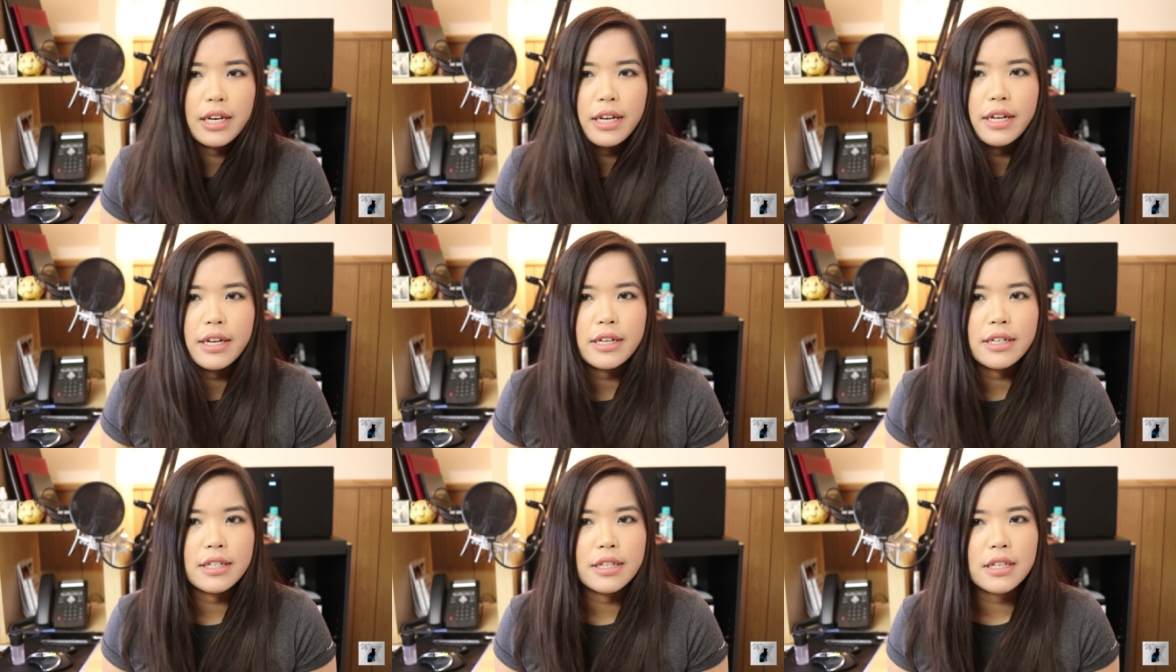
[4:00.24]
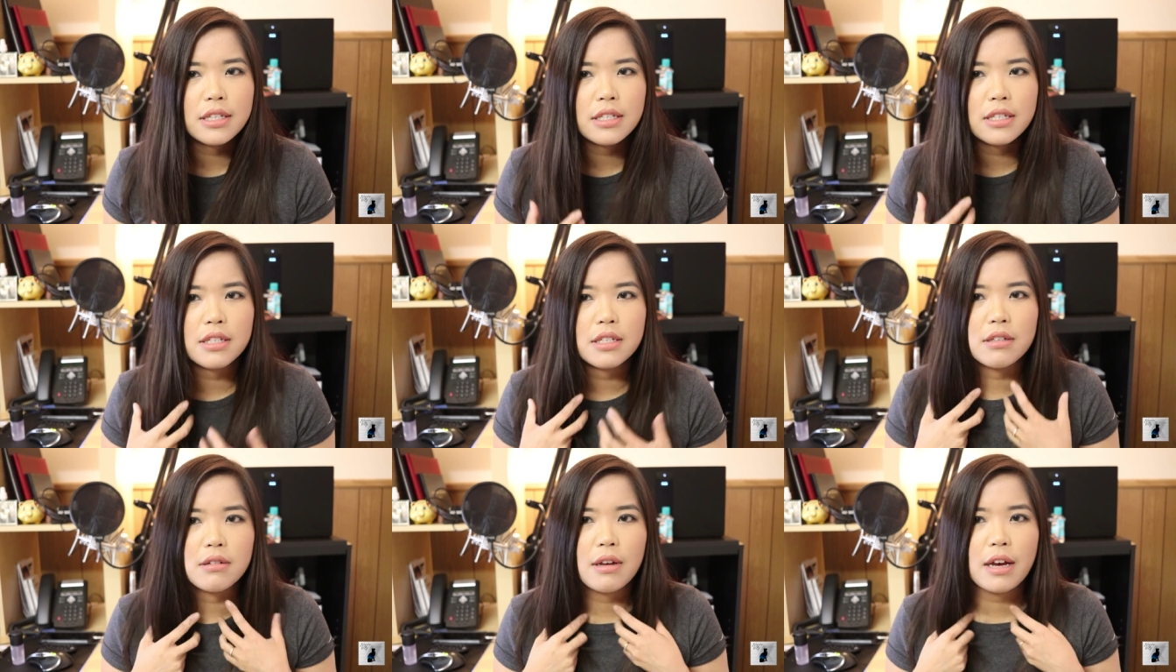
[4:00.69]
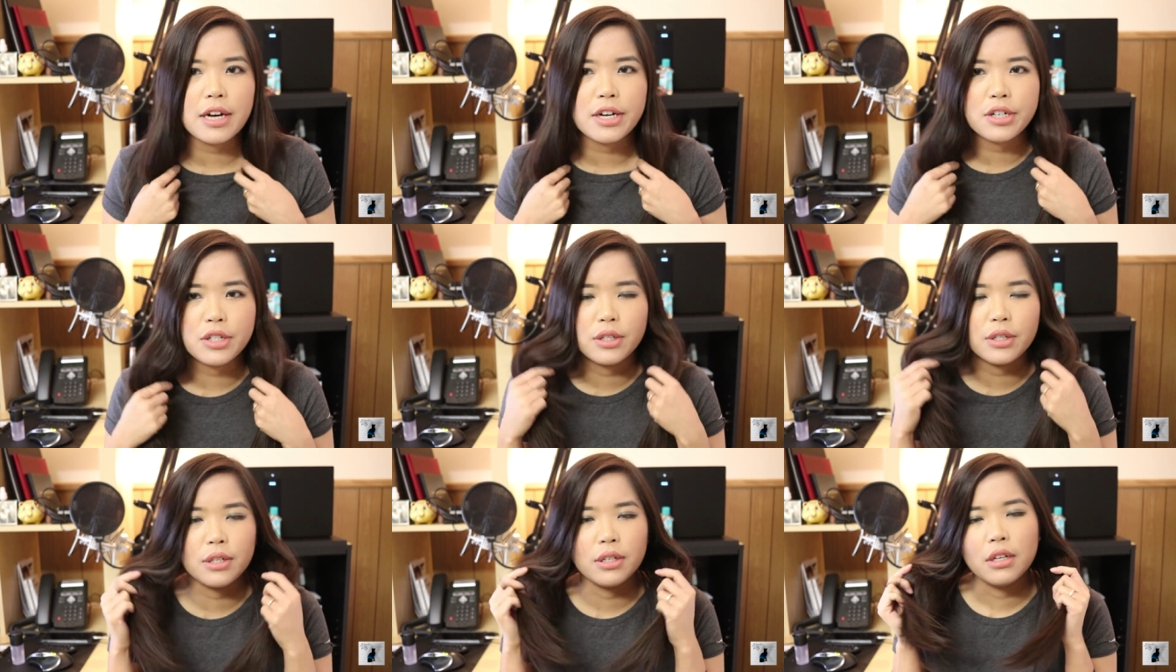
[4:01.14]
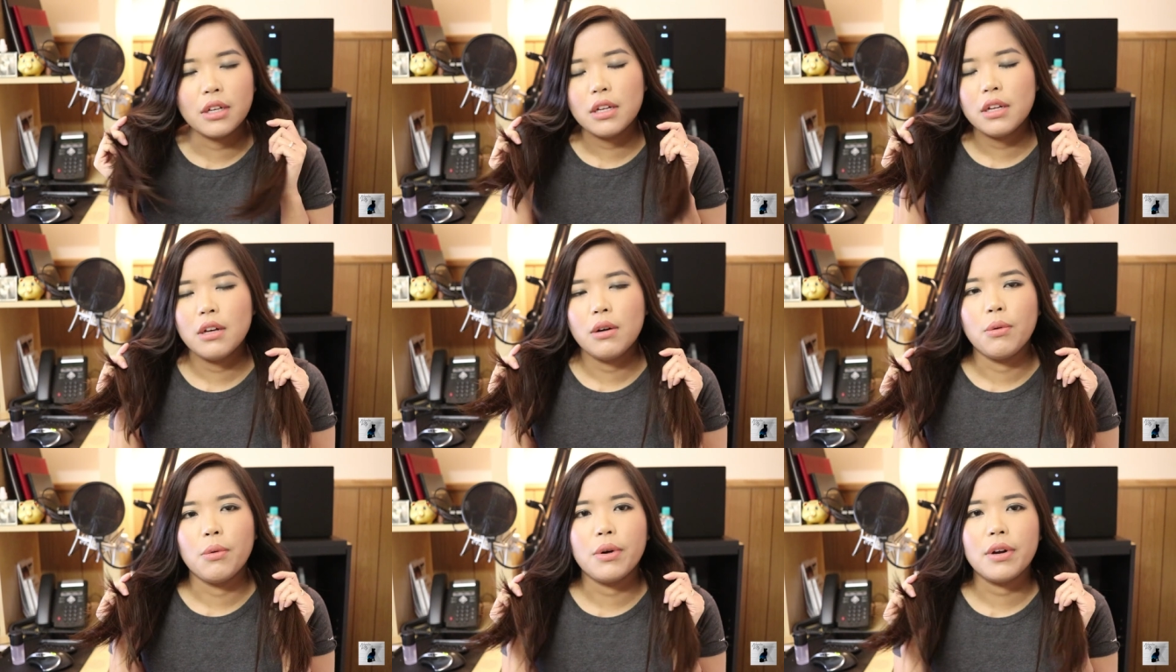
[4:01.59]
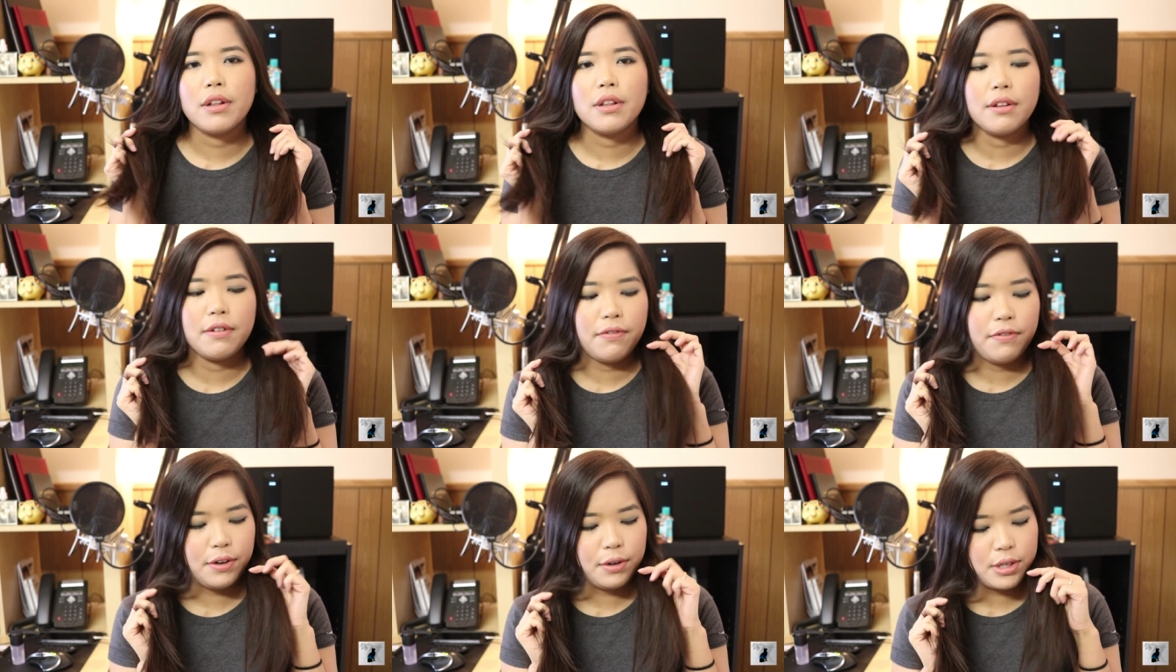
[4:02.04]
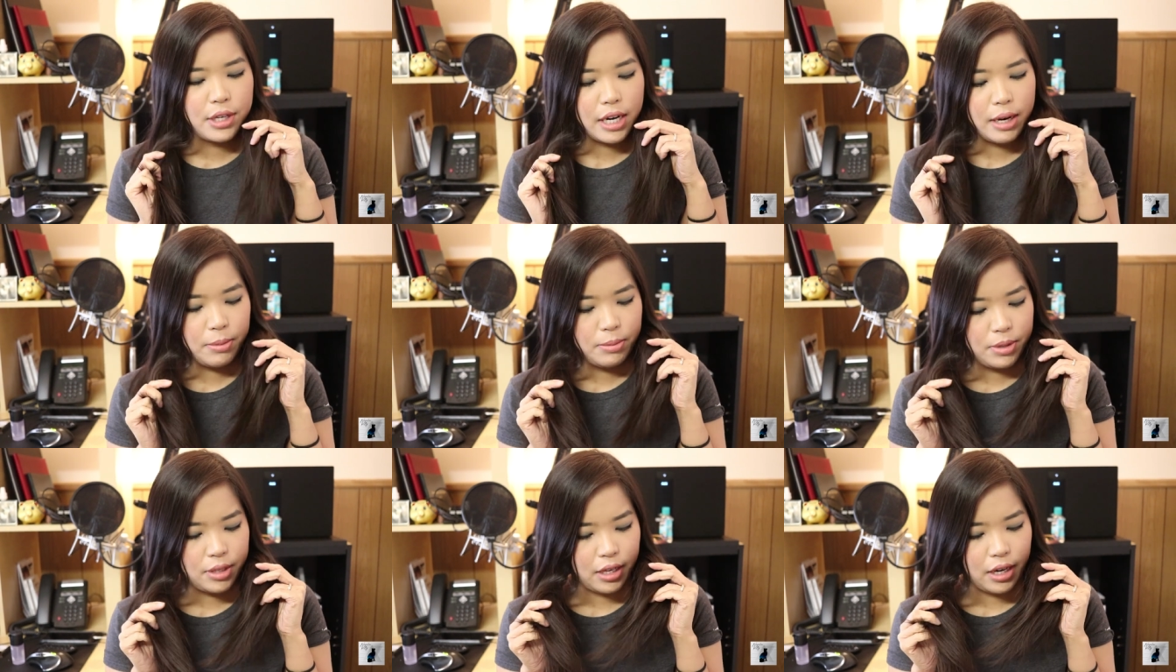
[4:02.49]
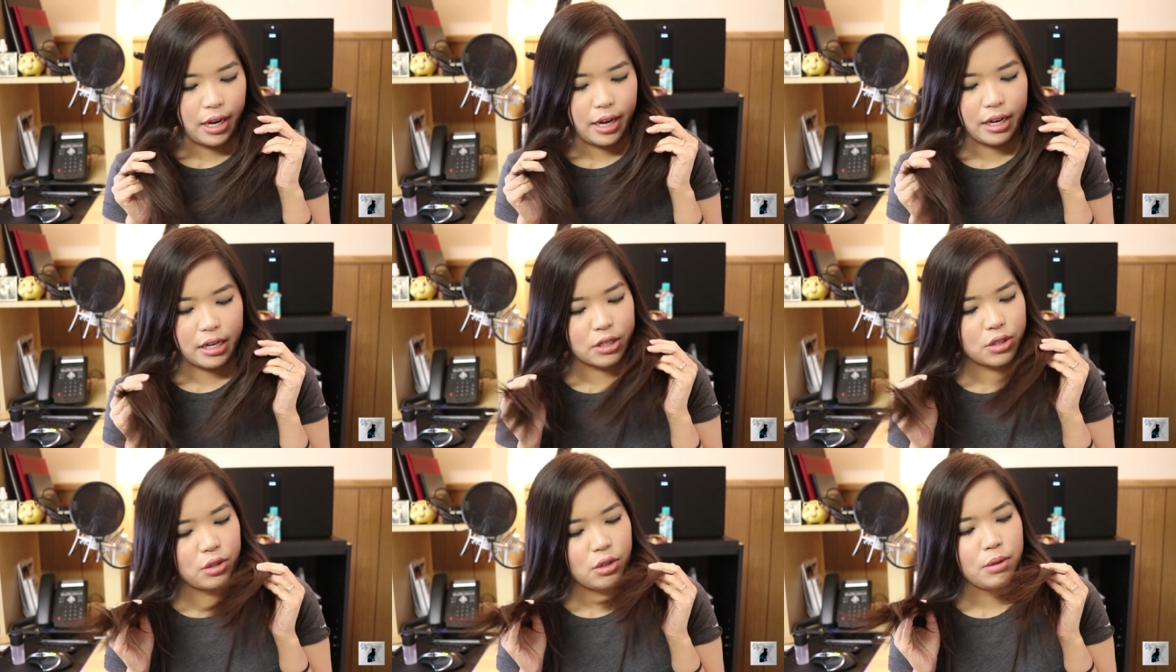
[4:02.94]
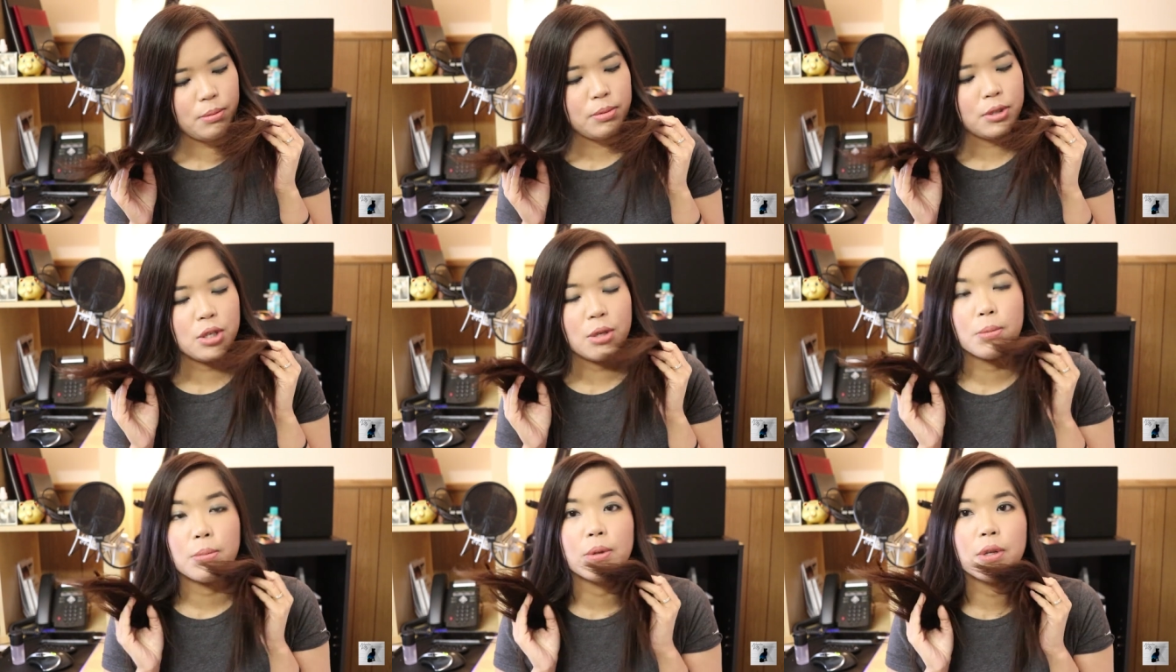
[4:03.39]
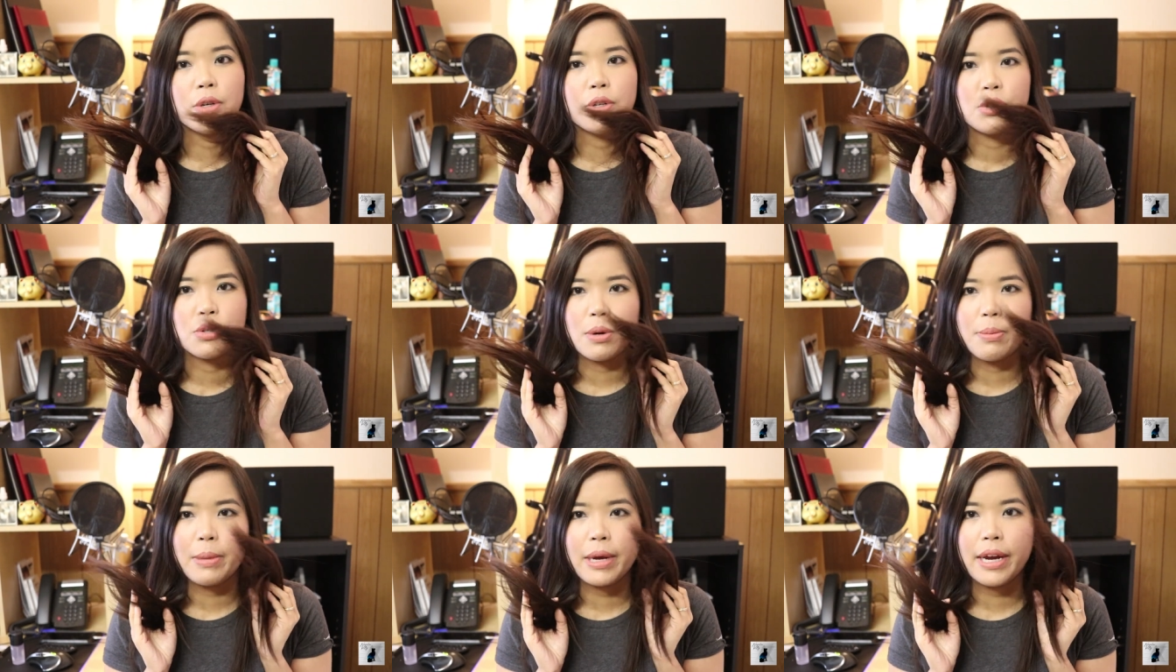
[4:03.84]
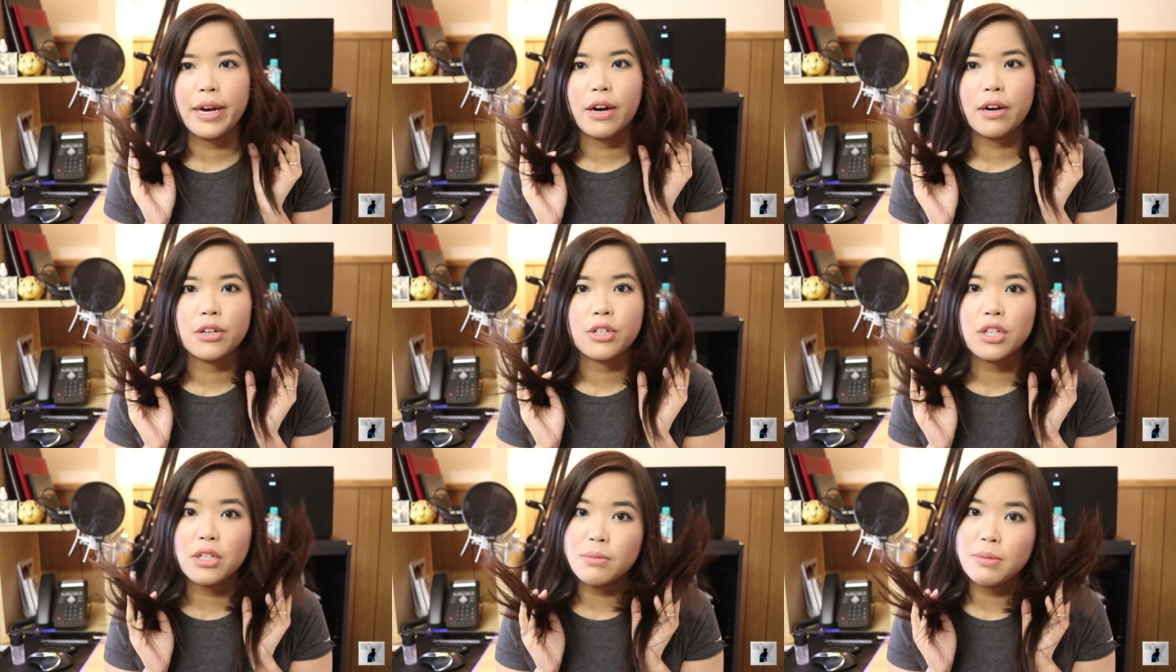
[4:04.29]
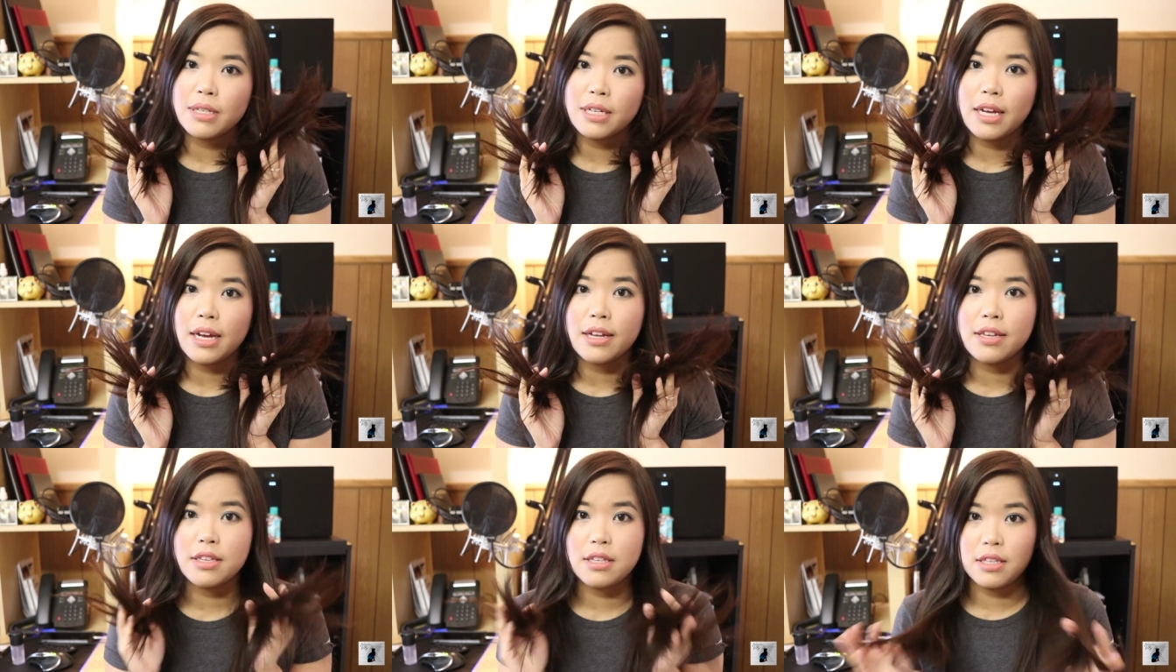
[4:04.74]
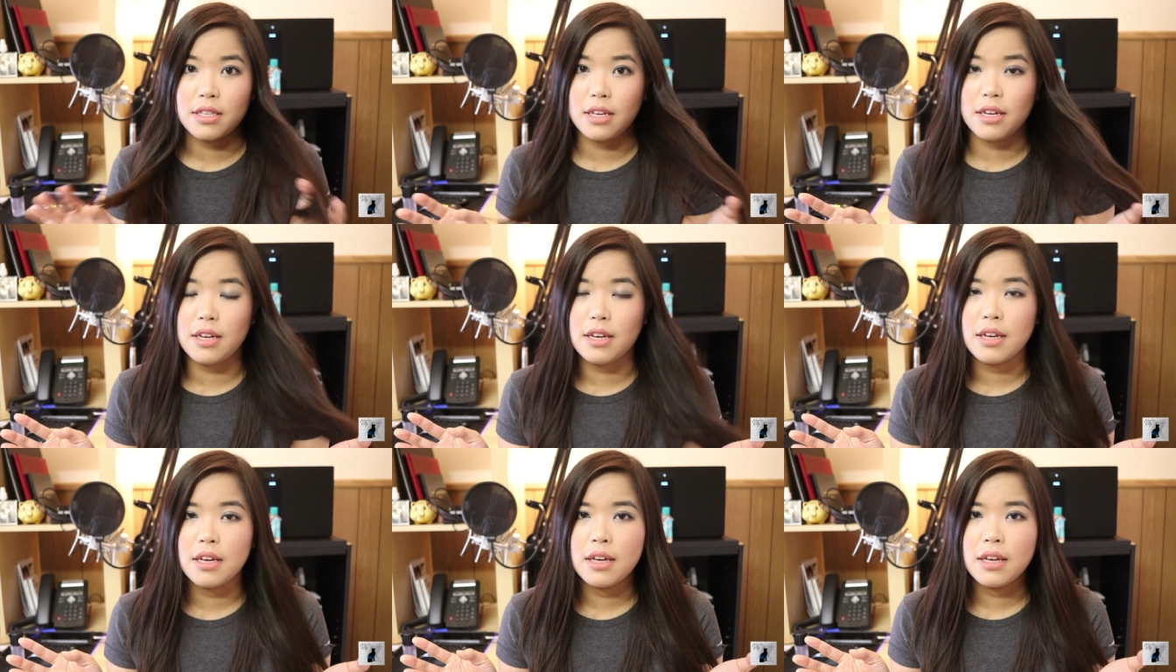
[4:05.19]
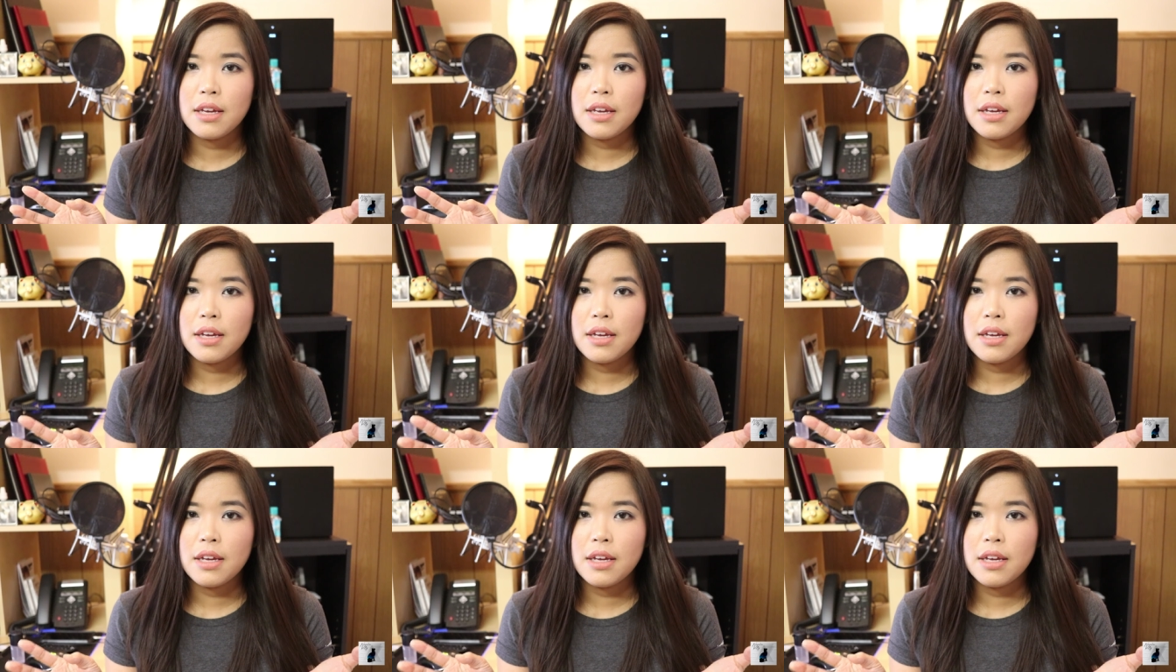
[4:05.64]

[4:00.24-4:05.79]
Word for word: and this is actually one of the few times that I actually do blow dry my hair just because the